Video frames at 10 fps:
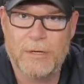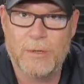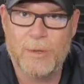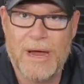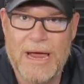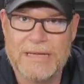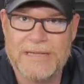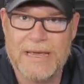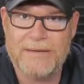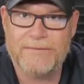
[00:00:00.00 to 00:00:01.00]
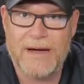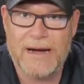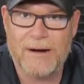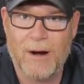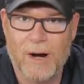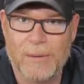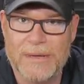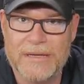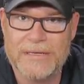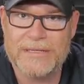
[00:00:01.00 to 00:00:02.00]
who has a firearm
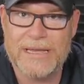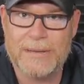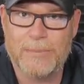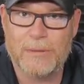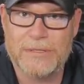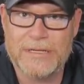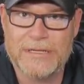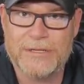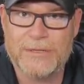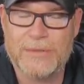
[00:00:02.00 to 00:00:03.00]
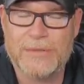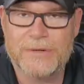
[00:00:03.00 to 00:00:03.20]
is a potential